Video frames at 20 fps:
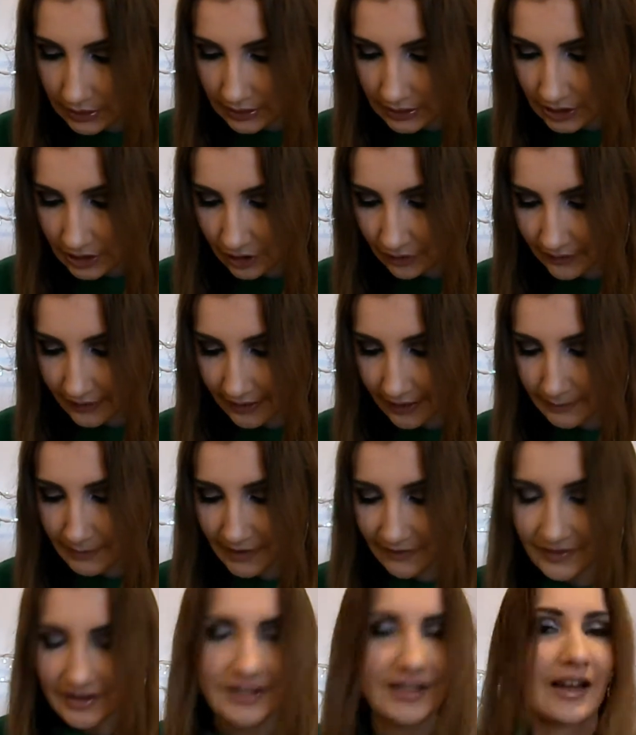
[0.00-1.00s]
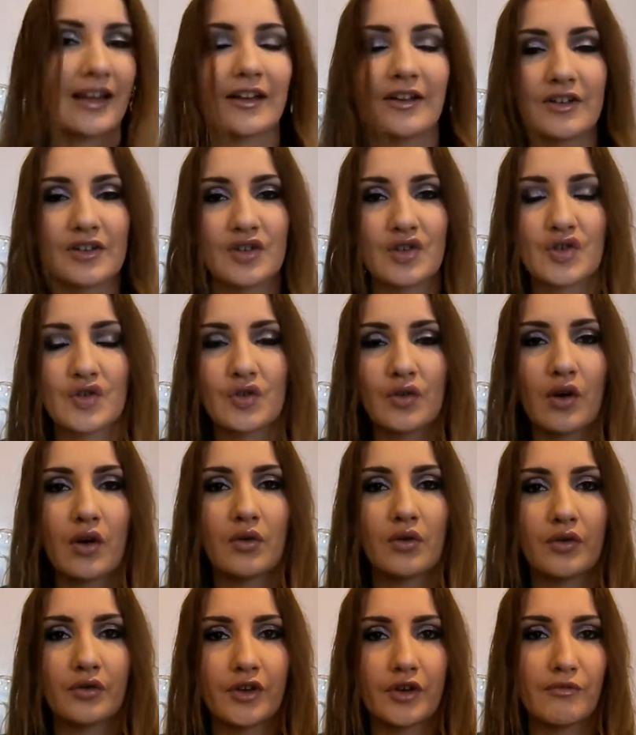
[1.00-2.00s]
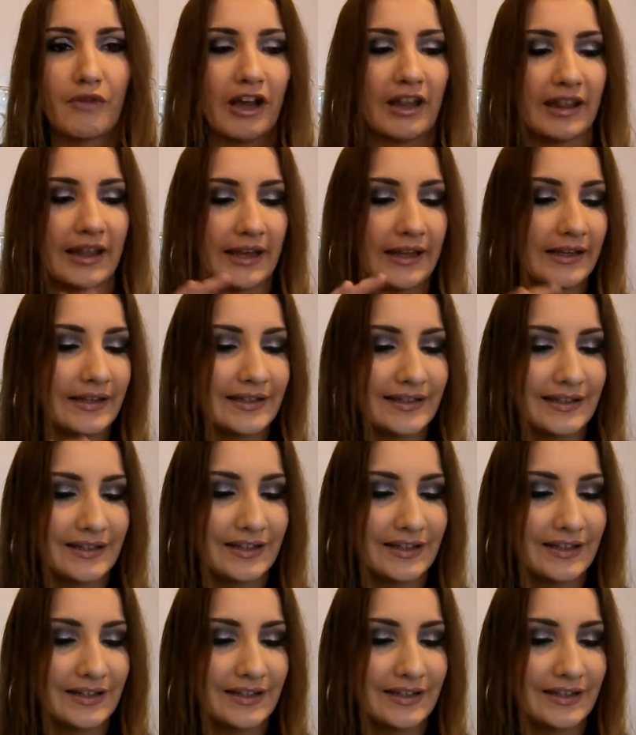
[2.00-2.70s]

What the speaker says: Sorry, I'm having to like scroll through my list.